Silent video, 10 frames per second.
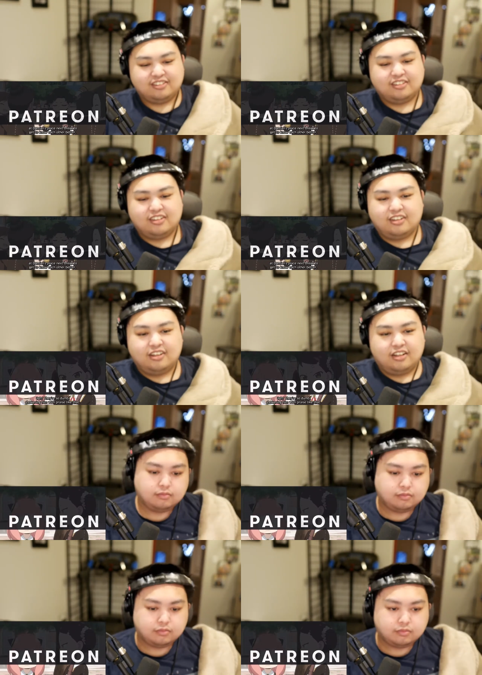
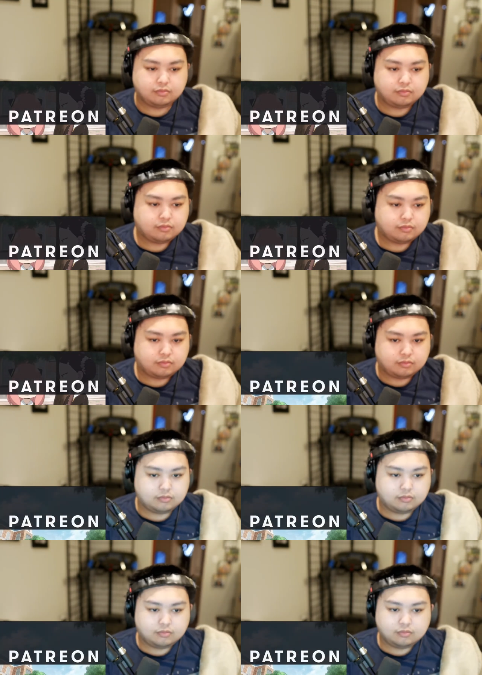(silence)